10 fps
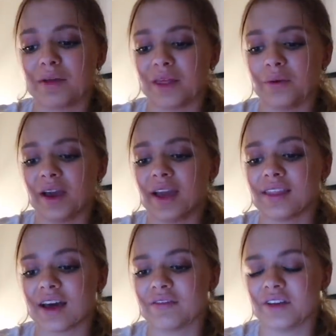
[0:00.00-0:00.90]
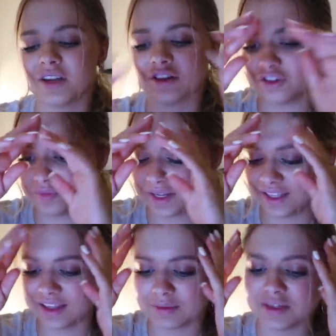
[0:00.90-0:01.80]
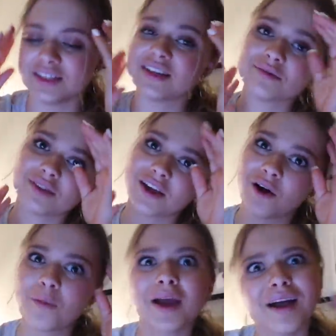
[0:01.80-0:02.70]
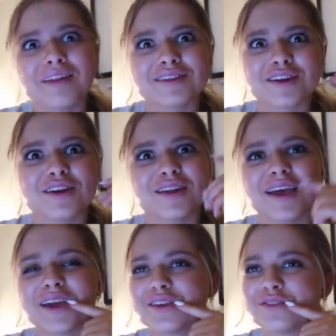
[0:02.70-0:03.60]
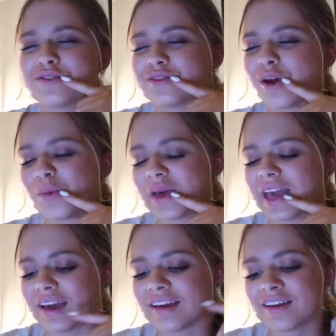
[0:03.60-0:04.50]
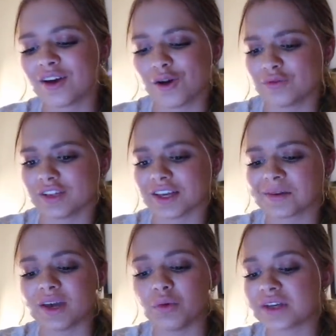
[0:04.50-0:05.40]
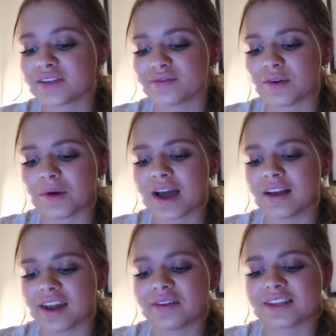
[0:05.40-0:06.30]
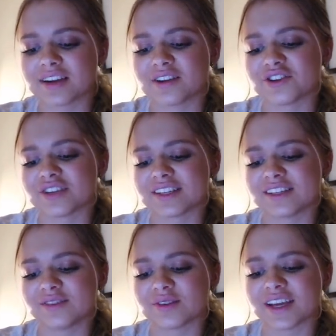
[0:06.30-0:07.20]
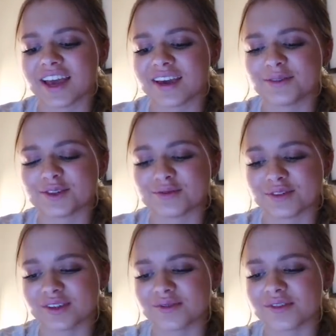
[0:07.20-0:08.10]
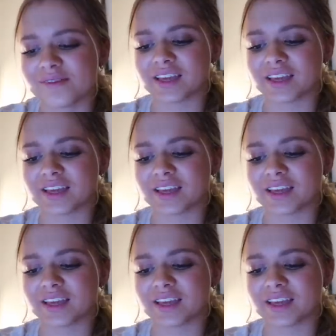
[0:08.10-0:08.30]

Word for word: By the way, that video of Bailey that me and Zane were like, oh my god, that's gonna like go big, hopefully. It wasn't for a while. Now it's at 163k, which is really cool.